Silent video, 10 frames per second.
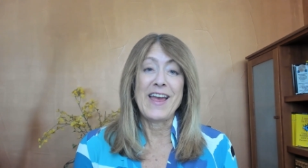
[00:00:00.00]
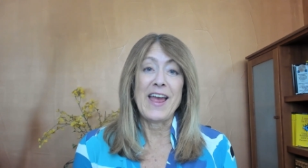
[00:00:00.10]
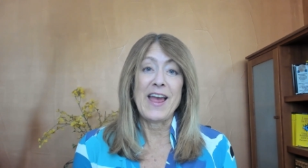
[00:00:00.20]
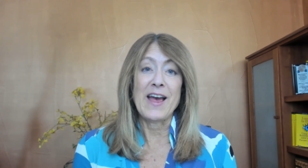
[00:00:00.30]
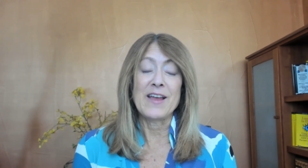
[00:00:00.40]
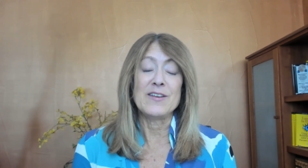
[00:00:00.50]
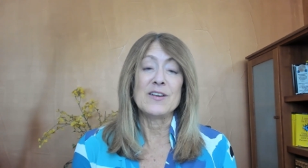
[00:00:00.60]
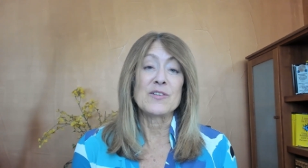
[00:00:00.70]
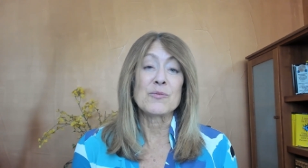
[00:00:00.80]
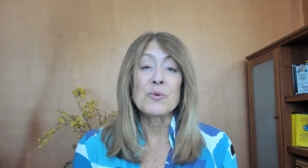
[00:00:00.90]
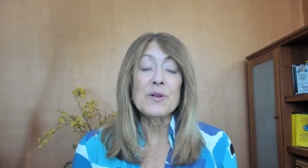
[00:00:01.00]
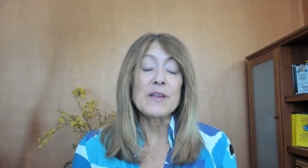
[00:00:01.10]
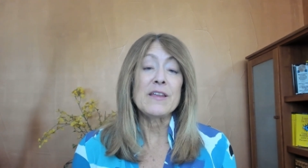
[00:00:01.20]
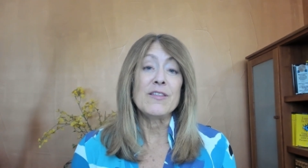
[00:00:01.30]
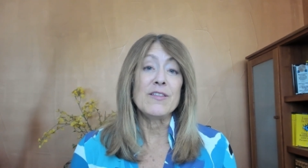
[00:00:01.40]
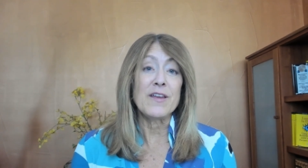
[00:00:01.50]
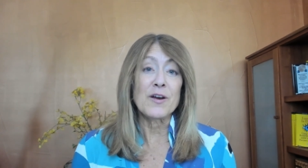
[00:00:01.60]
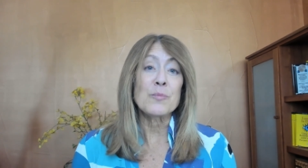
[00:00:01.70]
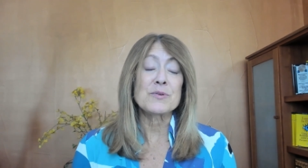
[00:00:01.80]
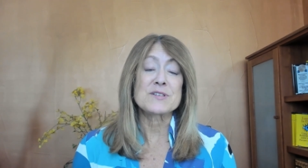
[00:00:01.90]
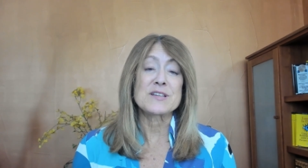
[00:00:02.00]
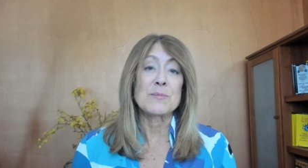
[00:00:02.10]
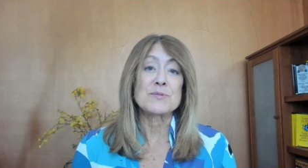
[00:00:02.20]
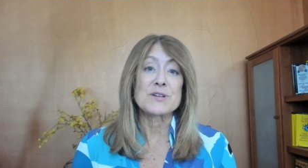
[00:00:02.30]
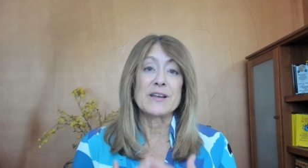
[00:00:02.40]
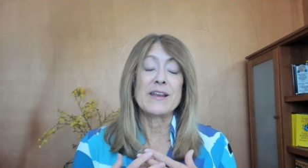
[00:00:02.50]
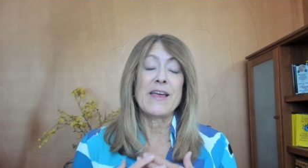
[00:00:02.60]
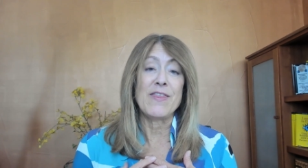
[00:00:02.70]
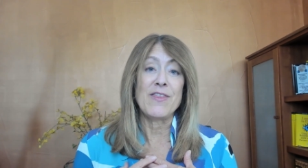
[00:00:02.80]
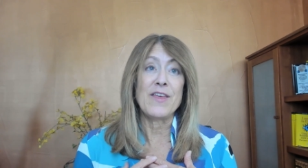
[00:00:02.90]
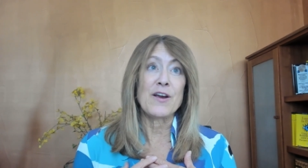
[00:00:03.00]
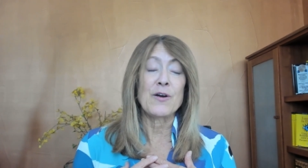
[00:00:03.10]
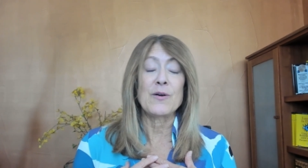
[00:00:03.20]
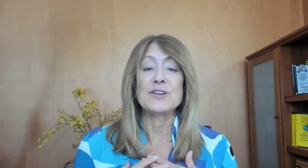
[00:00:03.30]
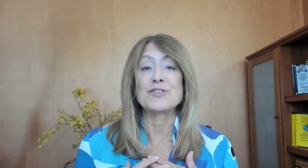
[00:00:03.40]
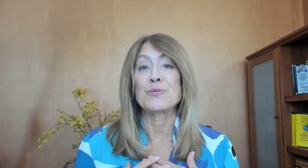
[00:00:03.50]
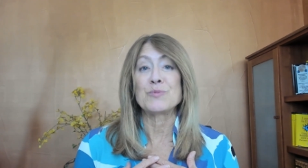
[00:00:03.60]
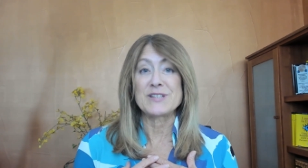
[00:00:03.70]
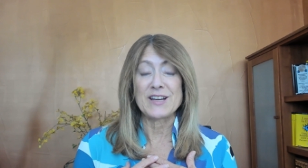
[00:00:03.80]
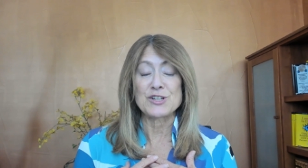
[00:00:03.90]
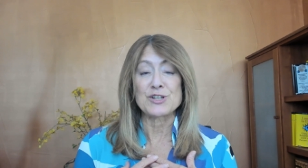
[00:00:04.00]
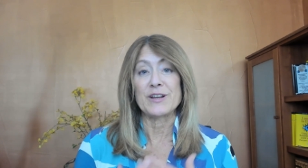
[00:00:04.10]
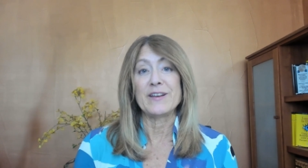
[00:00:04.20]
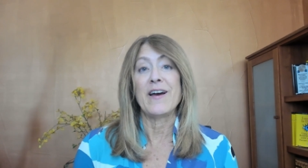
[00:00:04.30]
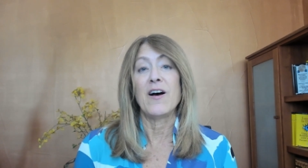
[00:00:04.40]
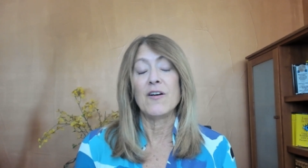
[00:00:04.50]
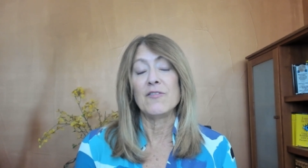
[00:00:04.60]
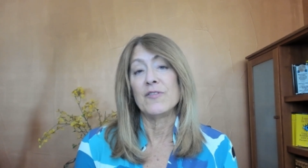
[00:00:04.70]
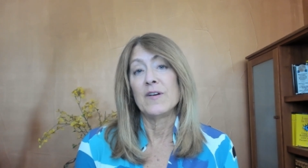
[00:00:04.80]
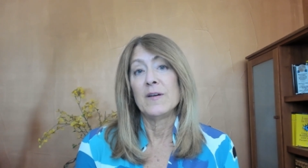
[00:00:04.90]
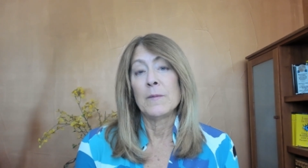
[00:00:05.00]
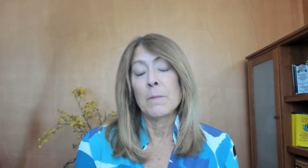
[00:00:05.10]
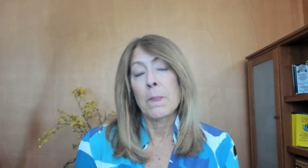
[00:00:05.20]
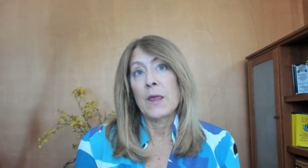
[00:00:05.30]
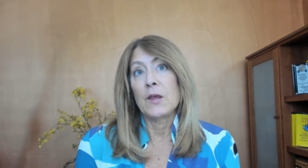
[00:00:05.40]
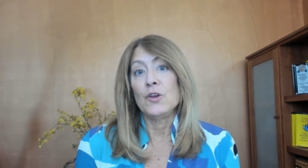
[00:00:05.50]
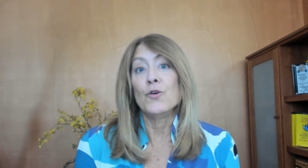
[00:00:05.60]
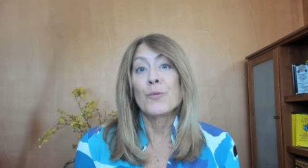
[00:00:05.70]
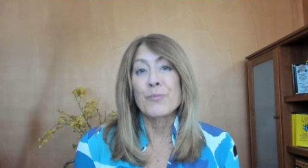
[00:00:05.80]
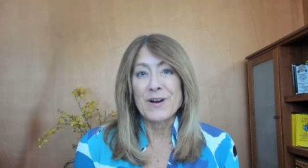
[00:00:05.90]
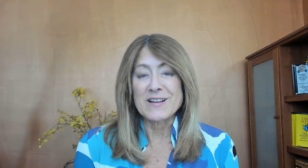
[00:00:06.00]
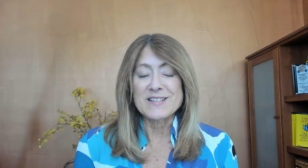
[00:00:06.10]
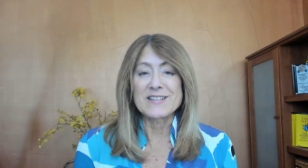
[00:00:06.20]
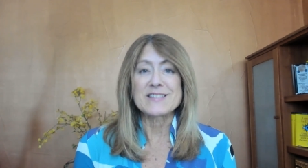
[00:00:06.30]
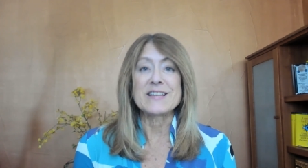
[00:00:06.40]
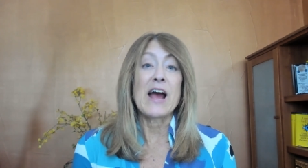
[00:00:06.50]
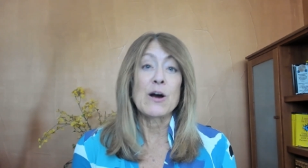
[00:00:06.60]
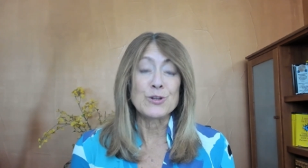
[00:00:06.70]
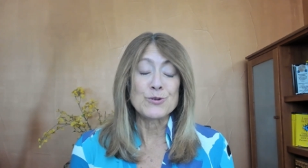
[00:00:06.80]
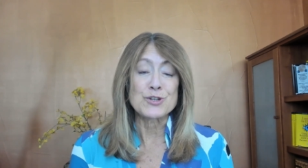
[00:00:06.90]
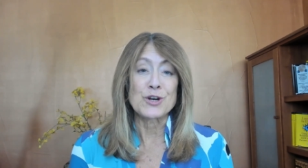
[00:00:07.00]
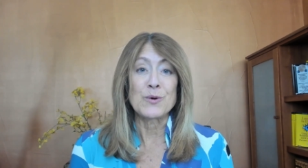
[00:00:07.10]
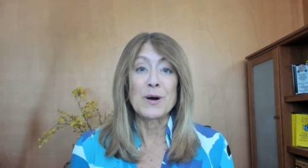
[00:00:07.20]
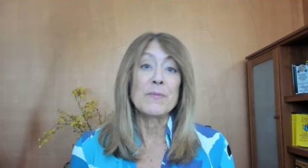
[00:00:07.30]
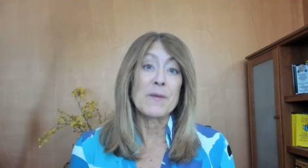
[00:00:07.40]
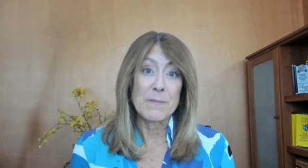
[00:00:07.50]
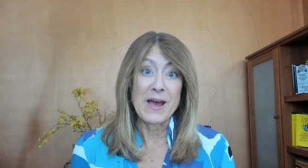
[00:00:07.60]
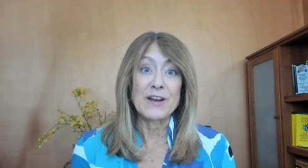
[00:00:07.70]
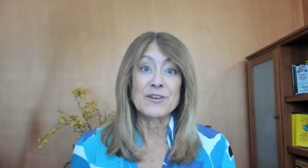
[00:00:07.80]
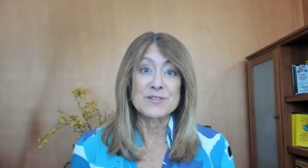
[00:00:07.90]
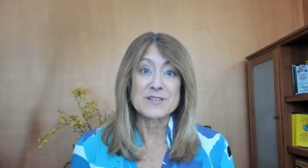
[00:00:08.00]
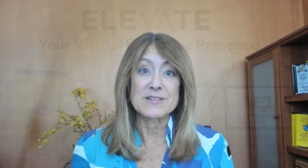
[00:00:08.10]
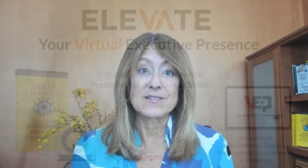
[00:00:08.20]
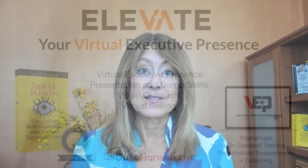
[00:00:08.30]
and it's really their perception and their interpretation of your presence and how you show up that matters.